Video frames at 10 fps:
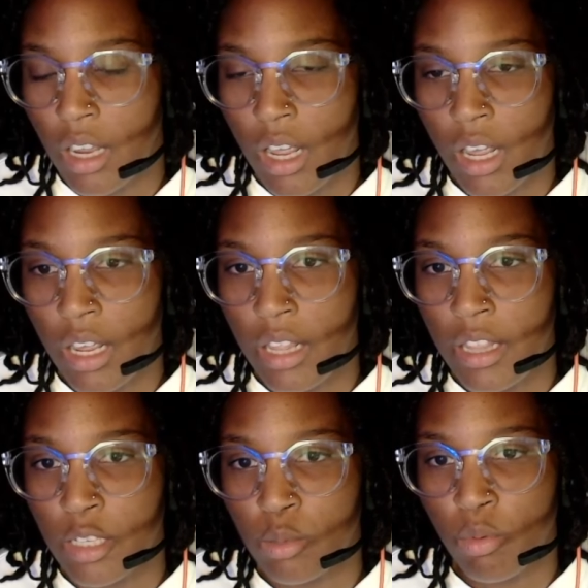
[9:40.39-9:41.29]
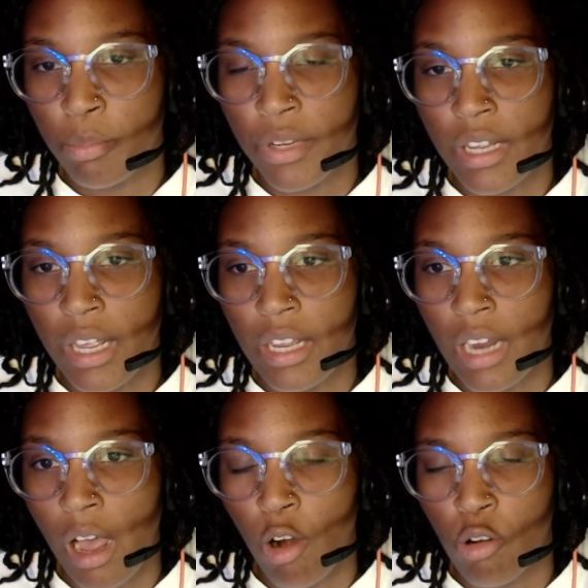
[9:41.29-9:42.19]
And this will be in
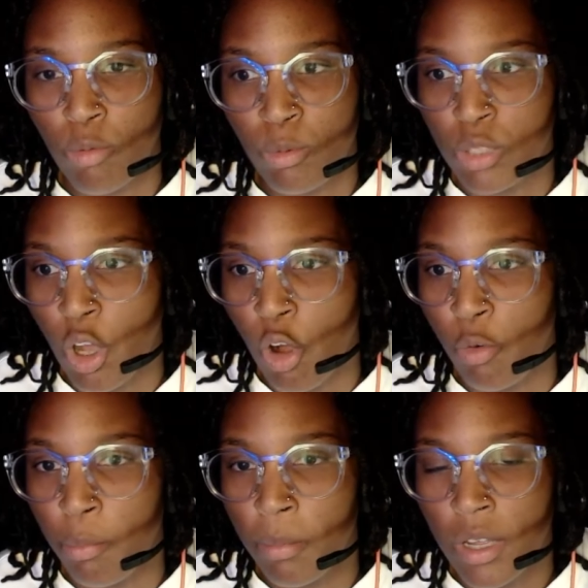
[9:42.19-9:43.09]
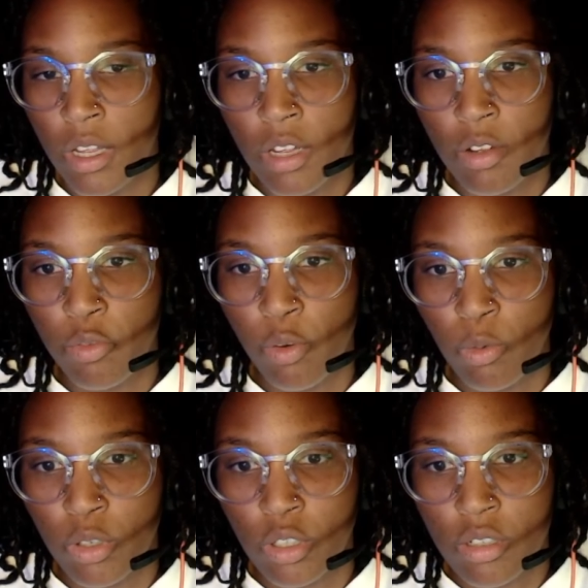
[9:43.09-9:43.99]
our roots home folder.